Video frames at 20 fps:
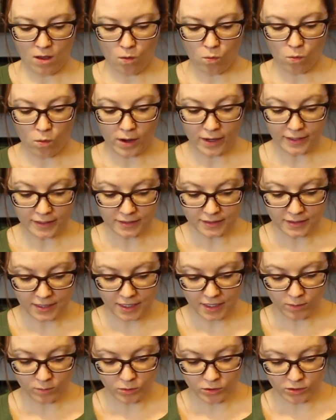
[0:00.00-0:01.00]
1
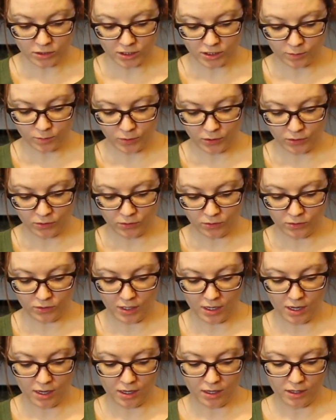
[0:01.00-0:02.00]
tablespoon
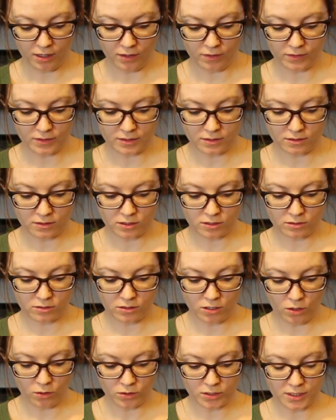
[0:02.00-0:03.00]
of
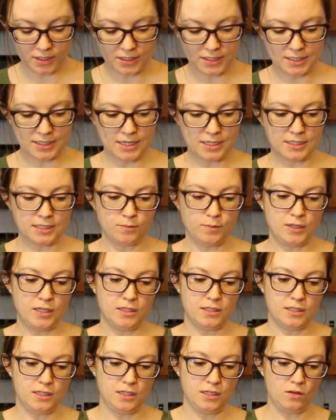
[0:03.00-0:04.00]
toasted sesame
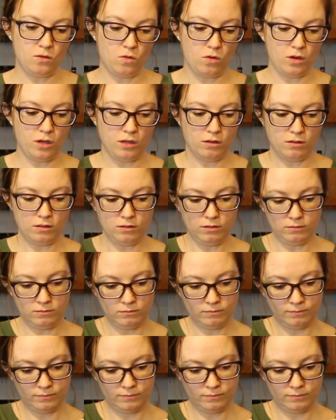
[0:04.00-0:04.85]
seed oil.